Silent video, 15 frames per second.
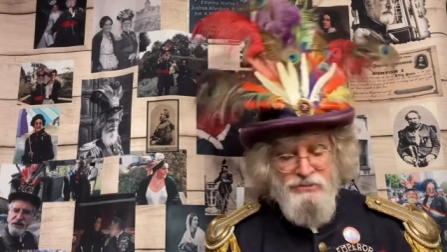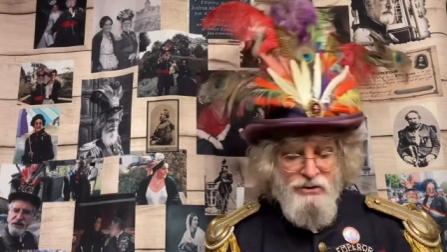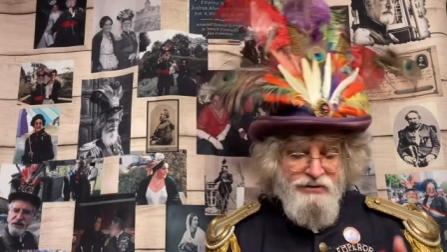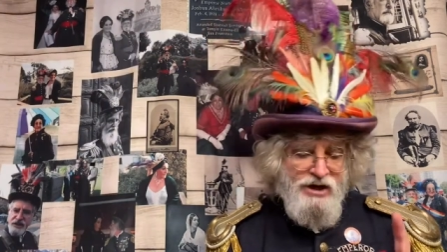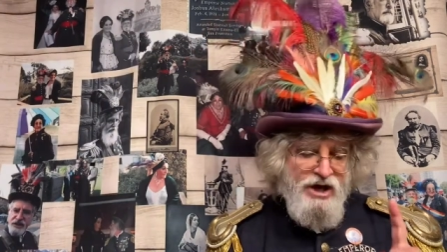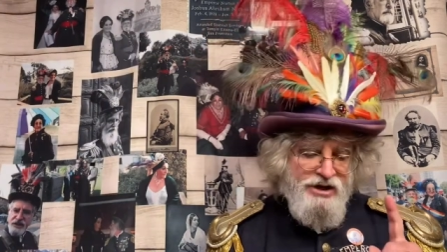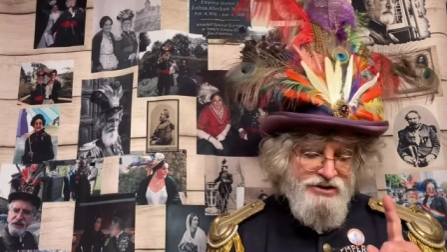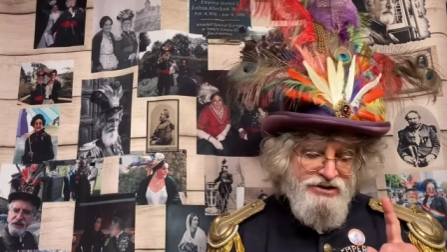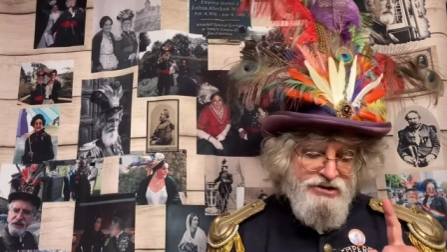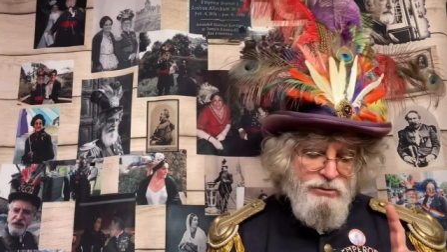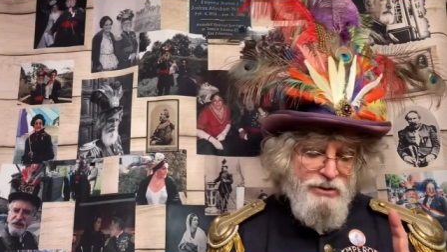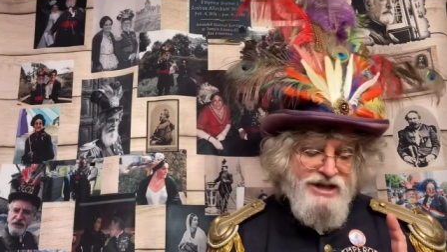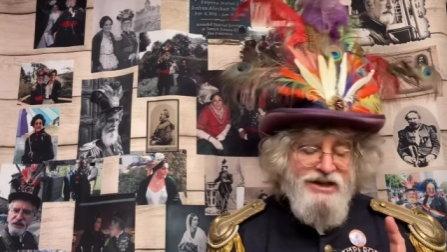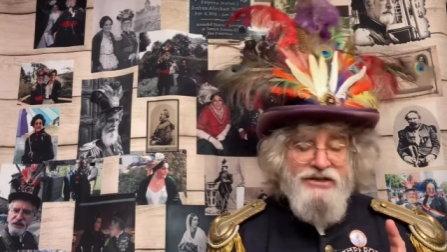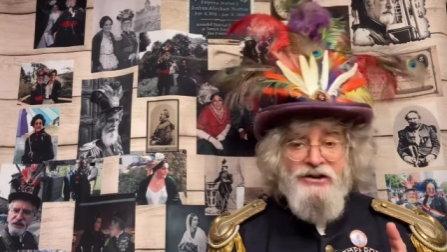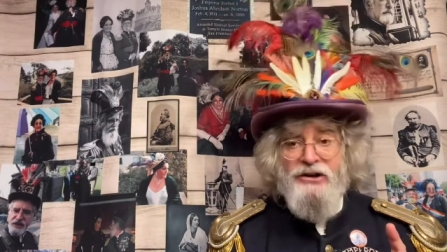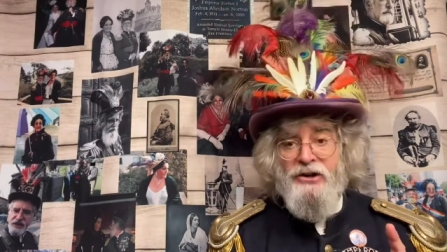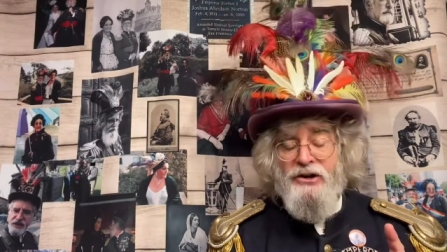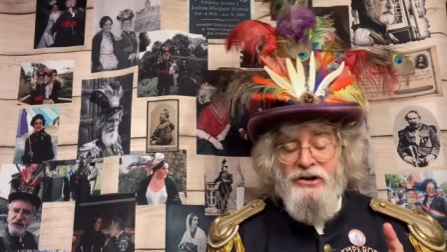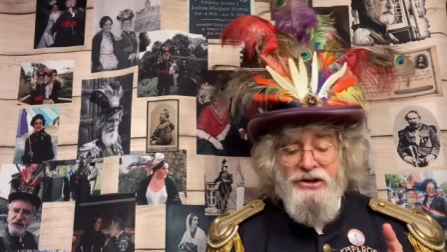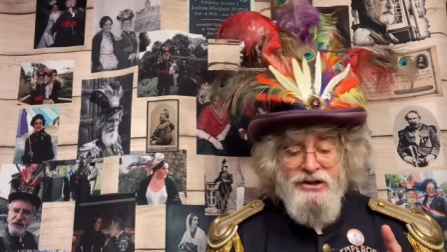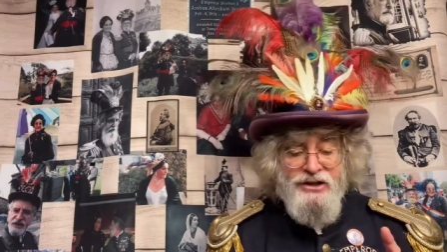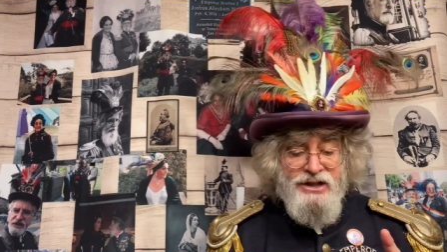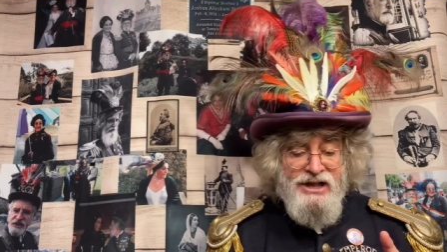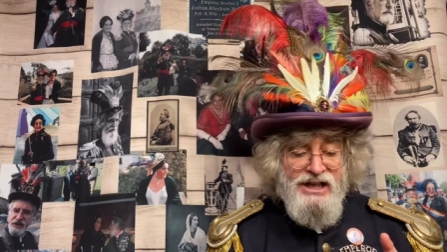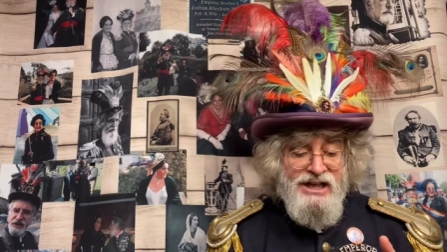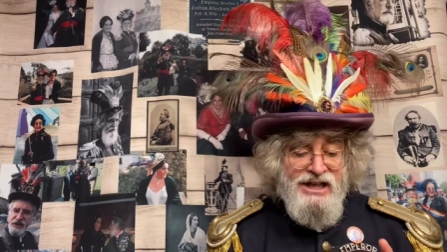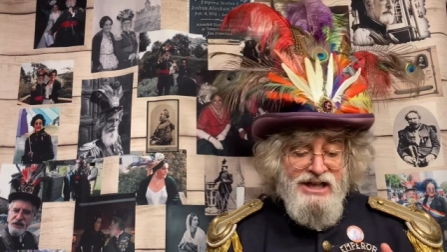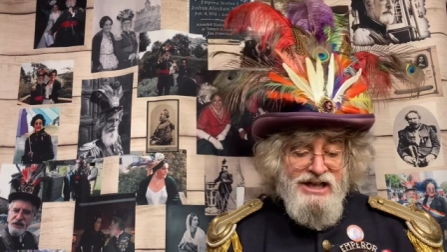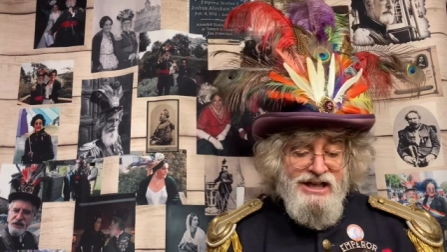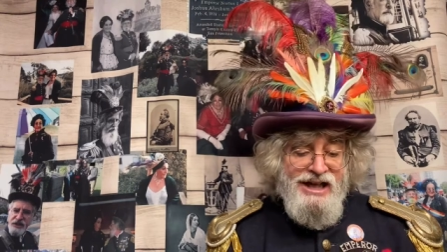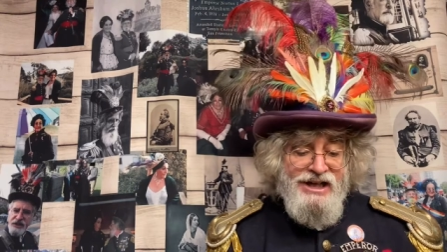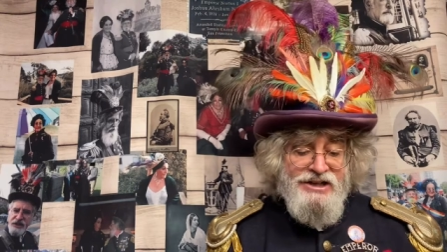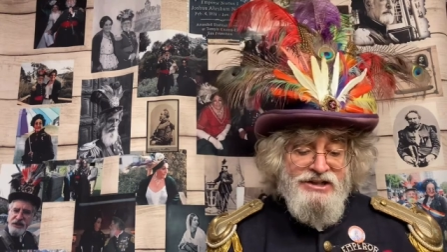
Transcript: Moving on to the 23rd, it